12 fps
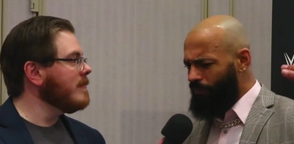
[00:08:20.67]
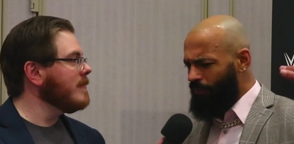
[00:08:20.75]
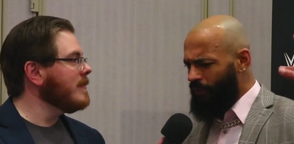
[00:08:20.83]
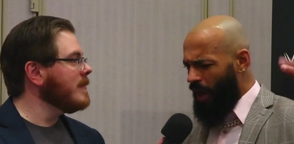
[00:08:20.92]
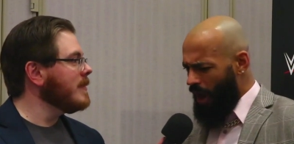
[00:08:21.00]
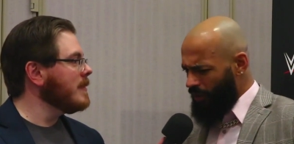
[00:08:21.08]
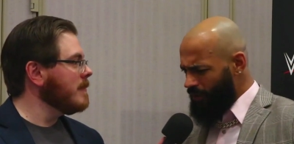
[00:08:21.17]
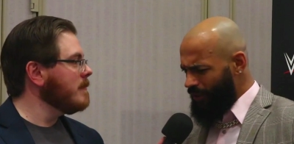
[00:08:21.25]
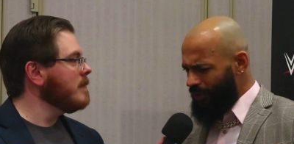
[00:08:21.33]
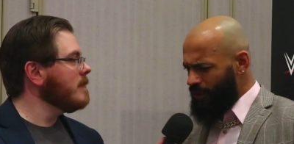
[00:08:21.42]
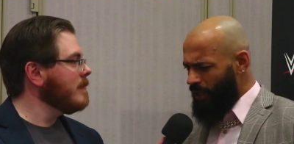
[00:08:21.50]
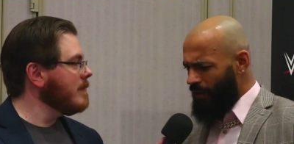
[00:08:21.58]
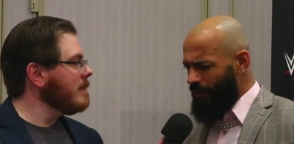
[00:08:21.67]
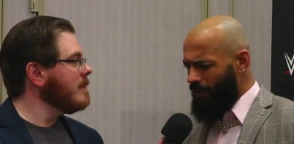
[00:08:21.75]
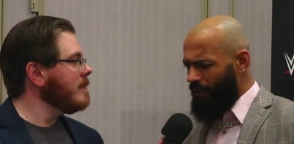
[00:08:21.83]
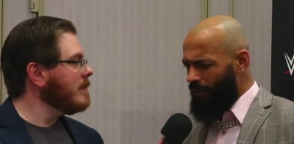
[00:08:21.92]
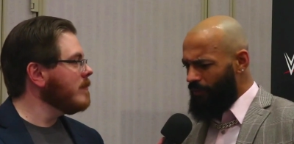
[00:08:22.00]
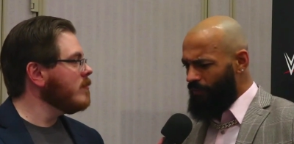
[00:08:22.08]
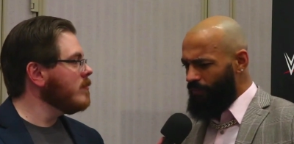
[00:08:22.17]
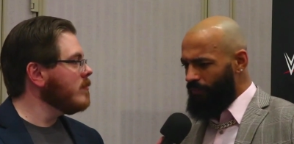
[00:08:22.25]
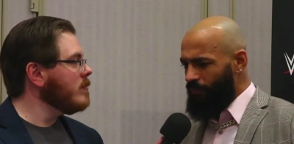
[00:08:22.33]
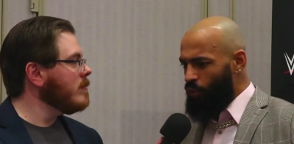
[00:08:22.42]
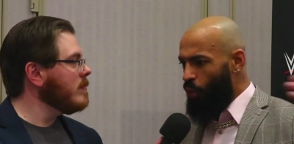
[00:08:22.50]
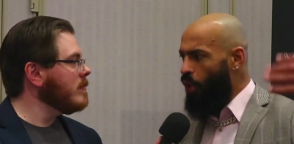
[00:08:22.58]
Speaker 1: talk to each other
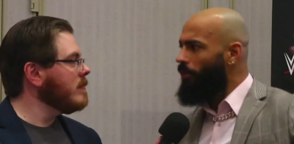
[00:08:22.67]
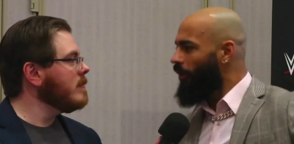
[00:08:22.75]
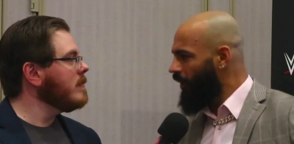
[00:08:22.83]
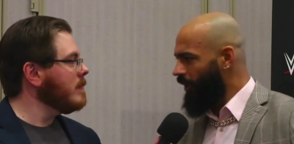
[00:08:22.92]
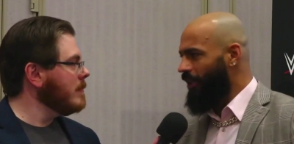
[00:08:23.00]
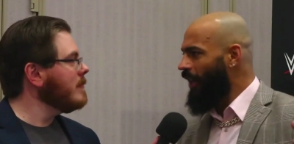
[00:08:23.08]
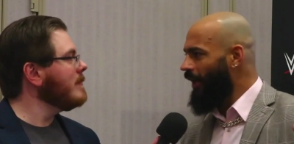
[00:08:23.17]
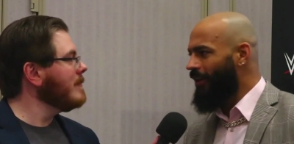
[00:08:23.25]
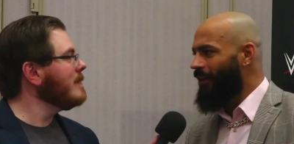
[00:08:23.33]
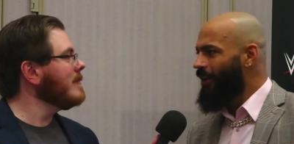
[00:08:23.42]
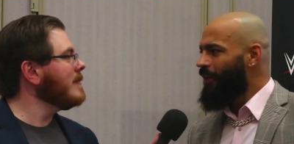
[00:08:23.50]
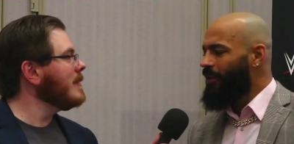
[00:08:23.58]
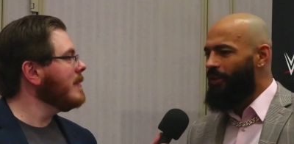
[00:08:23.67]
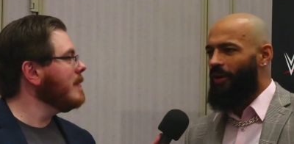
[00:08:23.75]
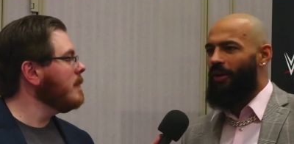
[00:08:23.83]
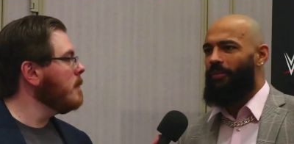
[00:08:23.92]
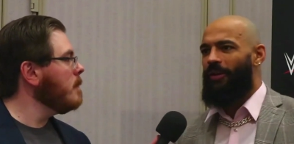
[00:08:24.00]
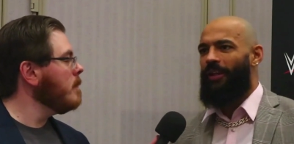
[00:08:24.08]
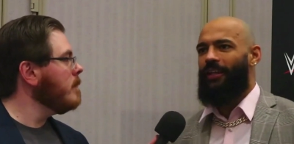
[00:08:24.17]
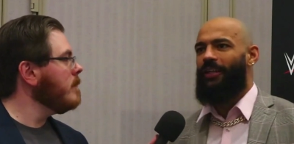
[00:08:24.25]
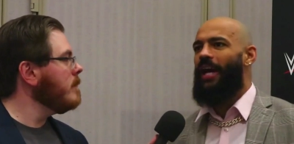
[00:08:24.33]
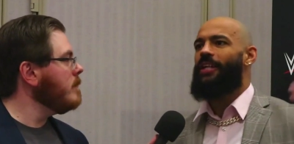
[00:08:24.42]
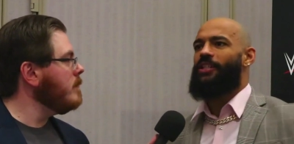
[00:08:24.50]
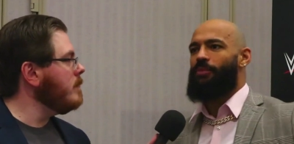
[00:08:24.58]
normally. Like, you know what I mean? Like,
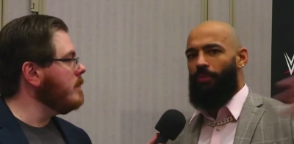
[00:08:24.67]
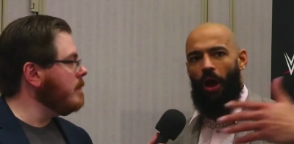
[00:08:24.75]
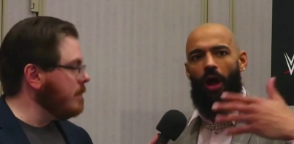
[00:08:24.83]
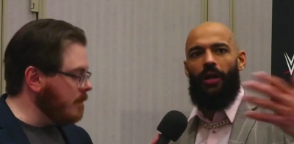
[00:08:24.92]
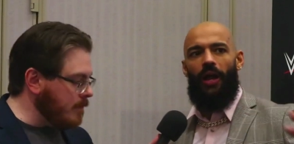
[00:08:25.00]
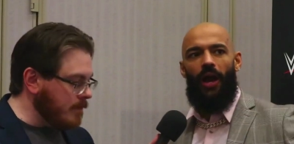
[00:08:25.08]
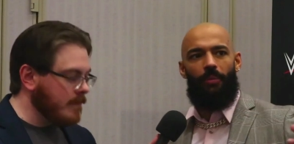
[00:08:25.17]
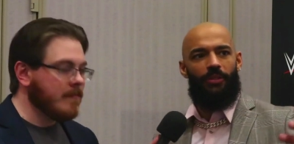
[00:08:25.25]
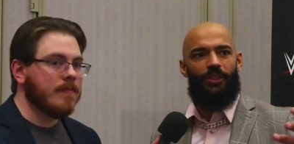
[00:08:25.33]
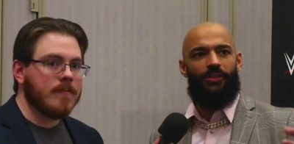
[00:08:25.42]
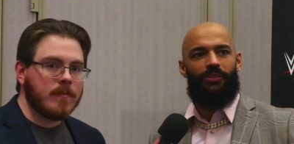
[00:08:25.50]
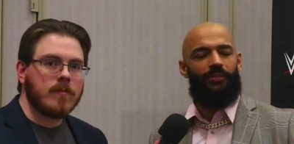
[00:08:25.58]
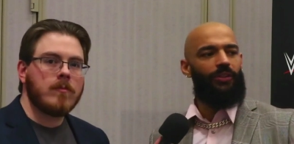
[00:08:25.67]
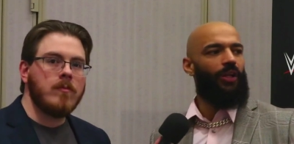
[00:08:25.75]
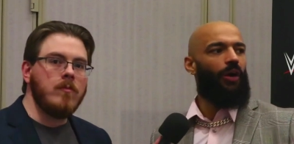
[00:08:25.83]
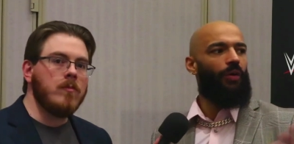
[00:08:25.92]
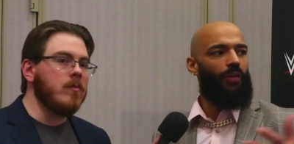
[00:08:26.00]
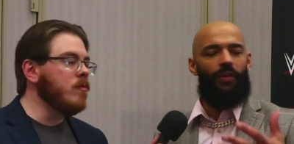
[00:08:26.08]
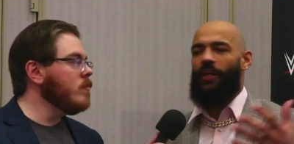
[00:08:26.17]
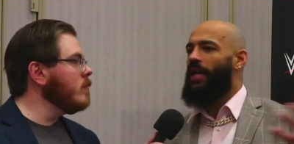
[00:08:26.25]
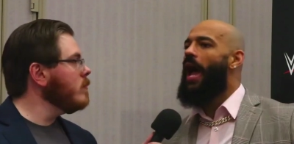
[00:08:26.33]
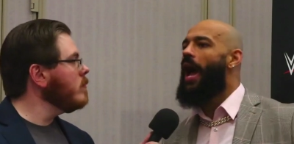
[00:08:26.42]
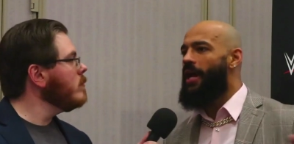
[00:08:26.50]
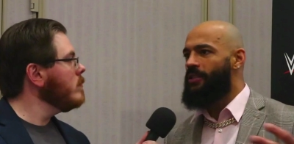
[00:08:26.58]
not just Braun and I, but just, you know, the
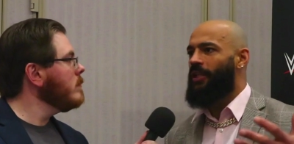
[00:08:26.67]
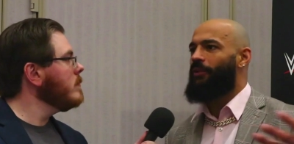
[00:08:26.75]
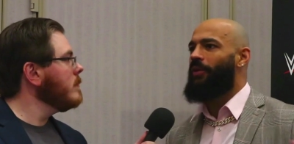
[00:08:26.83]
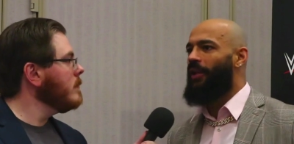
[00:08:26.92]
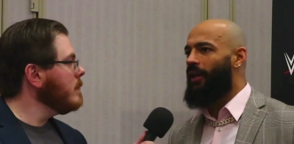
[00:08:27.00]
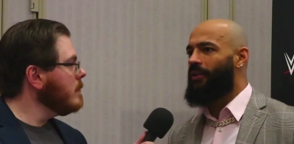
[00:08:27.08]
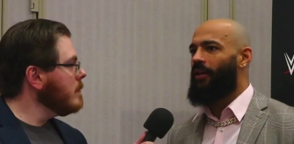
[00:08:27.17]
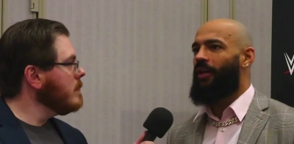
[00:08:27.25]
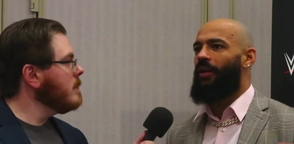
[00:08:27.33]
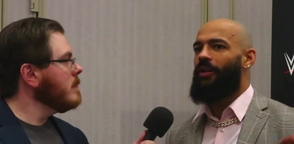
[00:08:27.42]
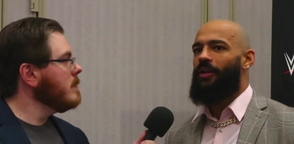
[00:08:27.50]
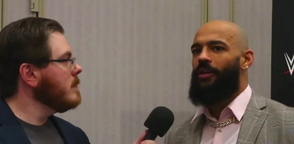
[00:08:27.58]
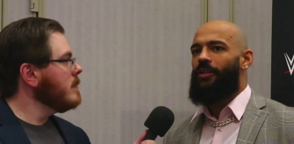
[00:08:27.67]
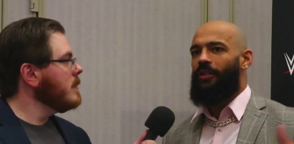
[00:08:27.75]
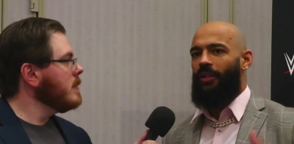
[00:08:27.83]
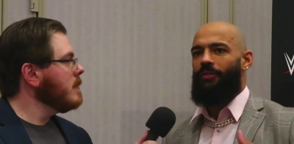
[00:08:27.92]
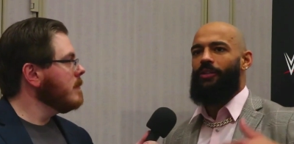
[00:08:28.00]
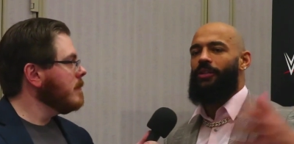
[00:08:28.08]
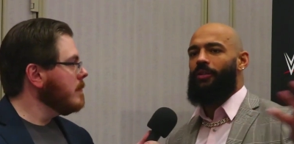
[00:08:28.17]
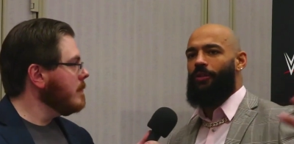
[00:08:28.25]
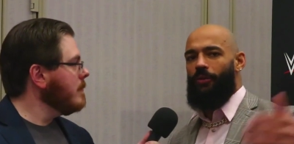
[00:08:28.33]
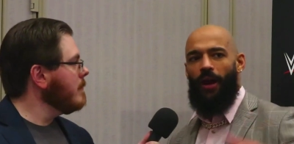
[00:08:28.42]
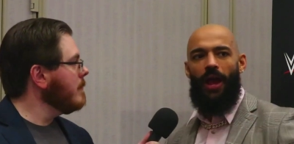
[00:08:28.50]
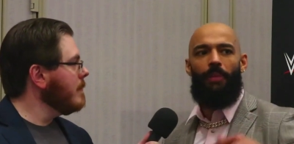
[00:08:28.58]
guys. Like, we like to give each other
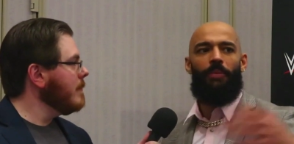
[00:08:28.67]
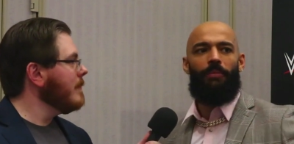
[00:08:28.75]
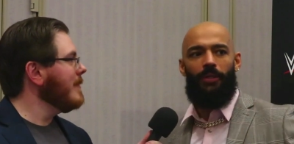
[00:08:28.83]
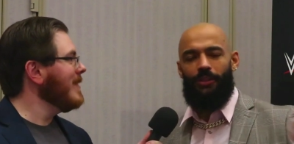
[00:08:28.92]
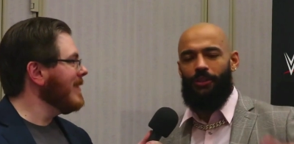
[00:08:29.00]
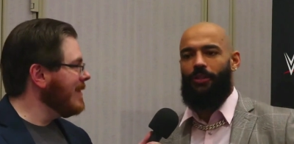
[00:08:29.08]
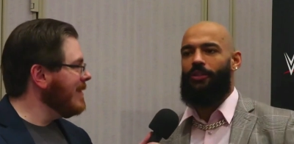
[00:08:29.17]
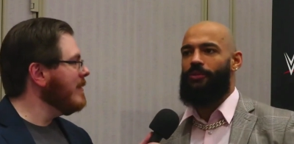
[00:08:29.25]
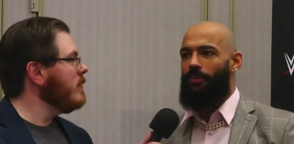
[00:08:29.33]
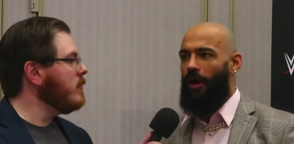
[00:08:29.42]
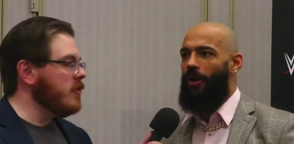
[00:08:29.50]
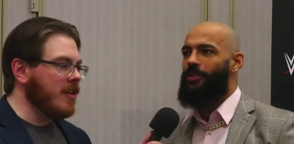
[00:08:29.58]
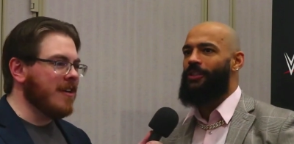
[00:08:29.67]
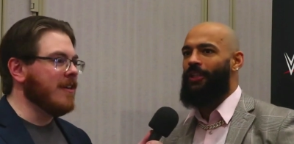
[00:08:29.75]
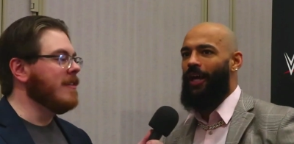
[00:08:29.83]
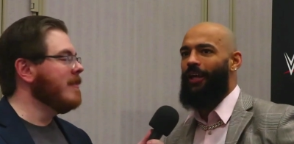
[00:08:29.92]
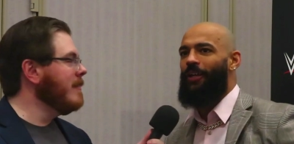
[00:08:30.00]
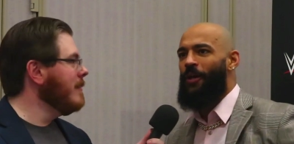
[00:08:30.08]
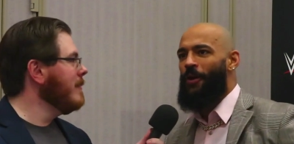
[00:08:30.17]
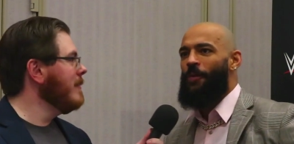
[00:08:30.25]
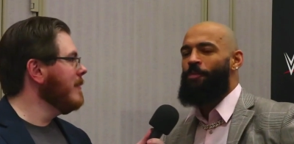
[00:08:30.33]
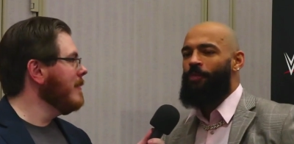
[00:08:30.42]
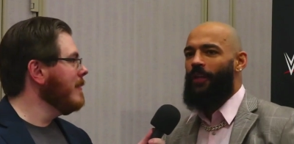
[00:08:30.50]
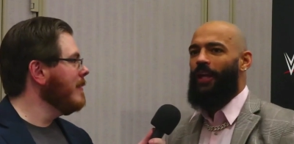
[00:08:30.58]
crap and bust each other's balls. And, like
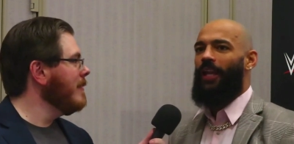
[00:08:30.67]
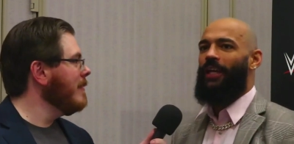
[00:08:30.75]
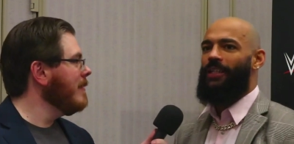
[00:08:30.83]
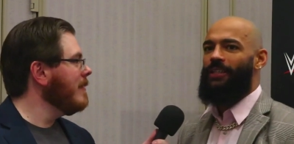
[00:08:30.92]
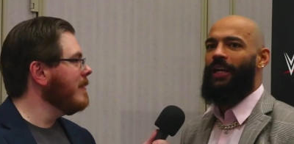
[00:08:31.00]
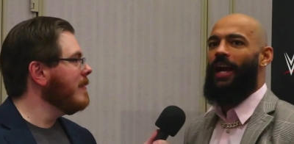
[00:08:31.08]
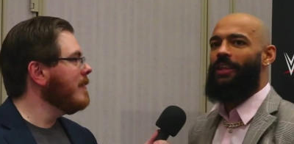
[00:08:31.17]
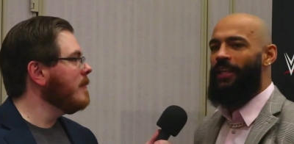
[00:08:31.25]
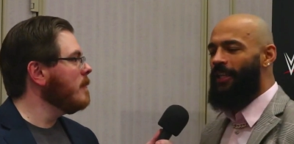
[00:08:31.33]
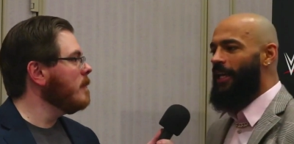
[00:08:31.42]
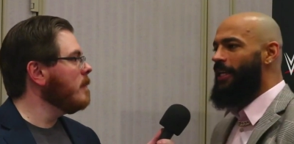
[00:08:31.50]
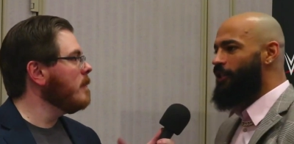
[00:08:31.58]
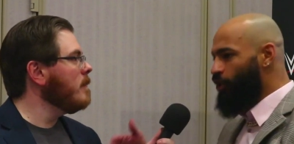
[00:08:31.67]
I think his